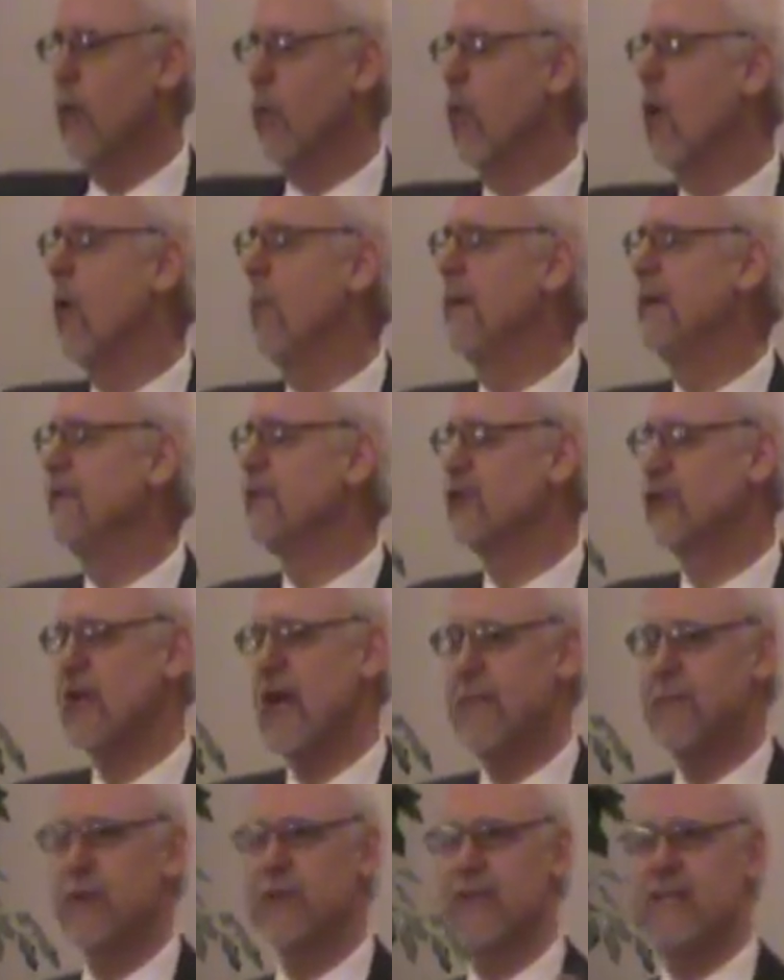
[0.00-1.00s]
Romans
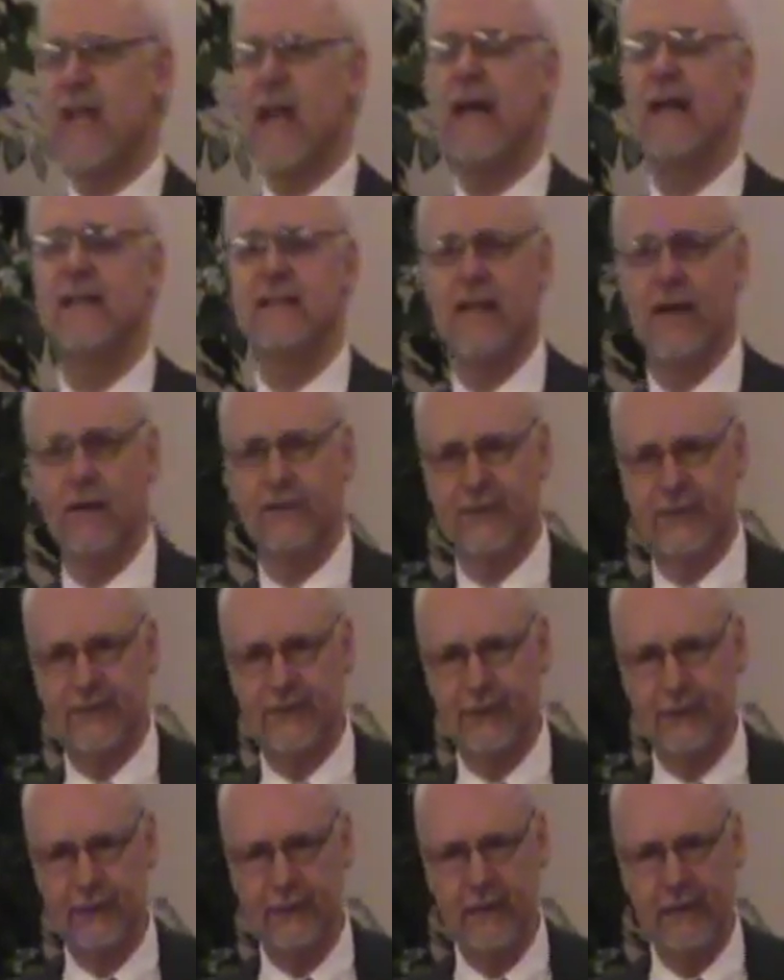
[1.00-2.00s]
chapter 10 tells
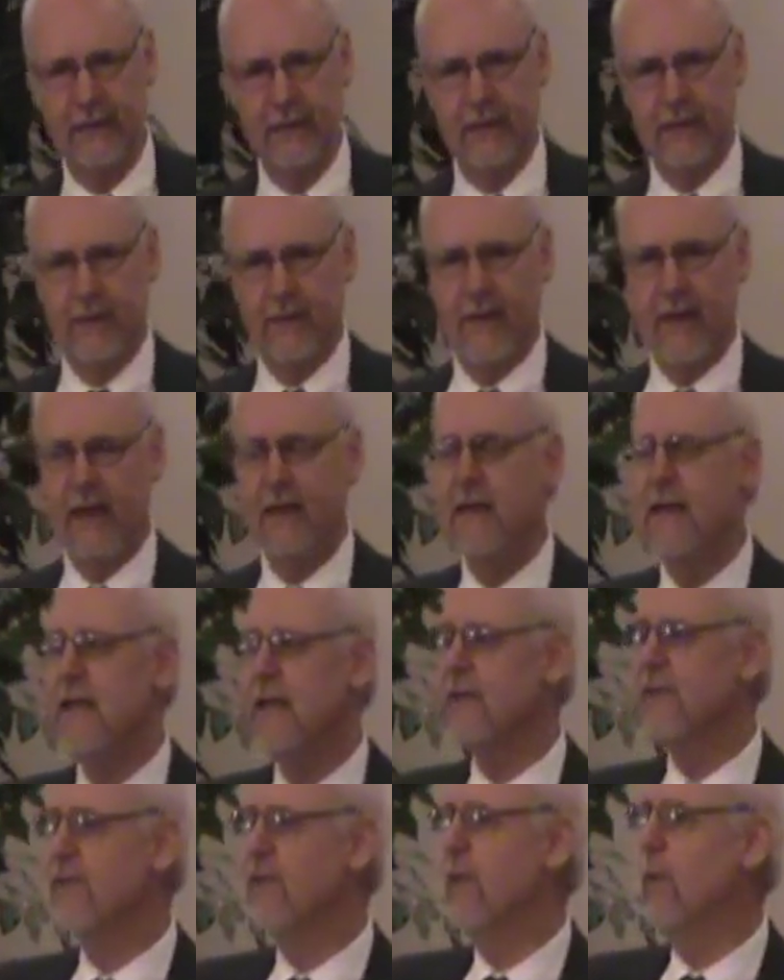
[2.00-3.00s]
us that
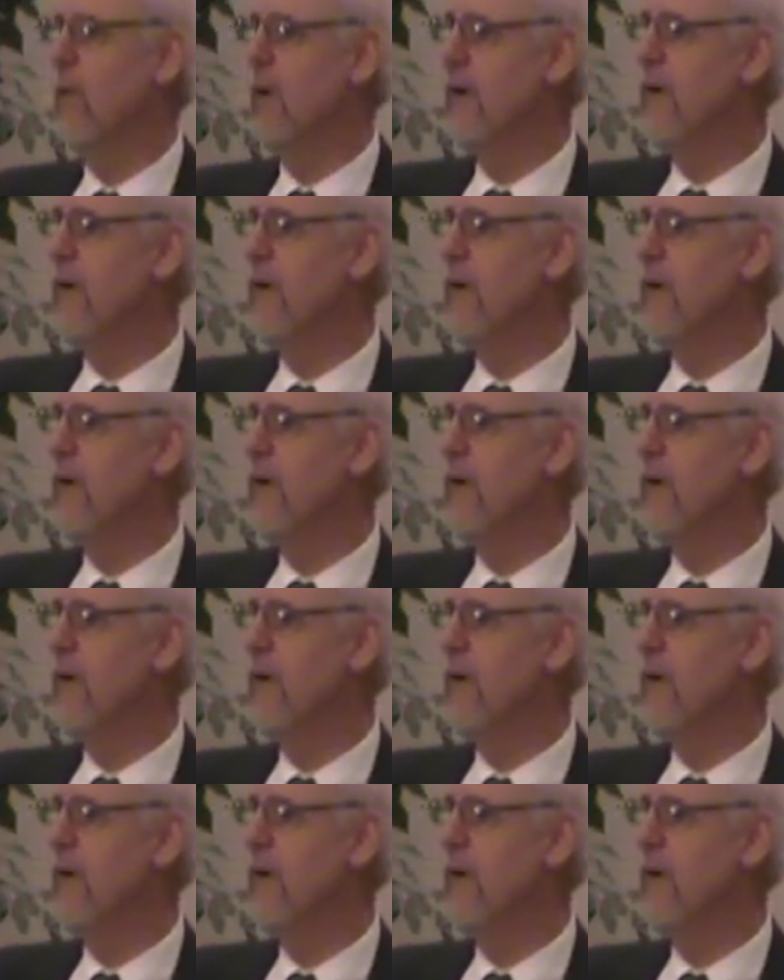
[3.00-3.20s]
he is the